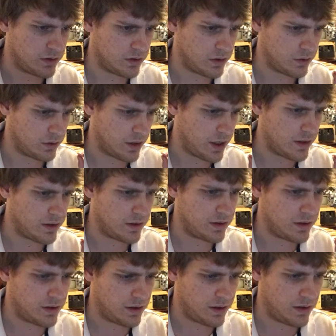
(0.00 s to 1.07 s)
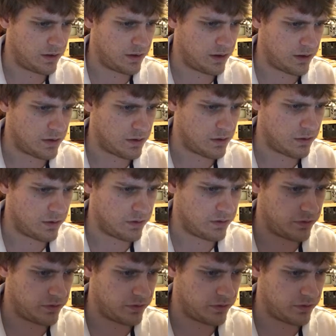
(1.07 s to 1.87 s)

no, edit, and then I go to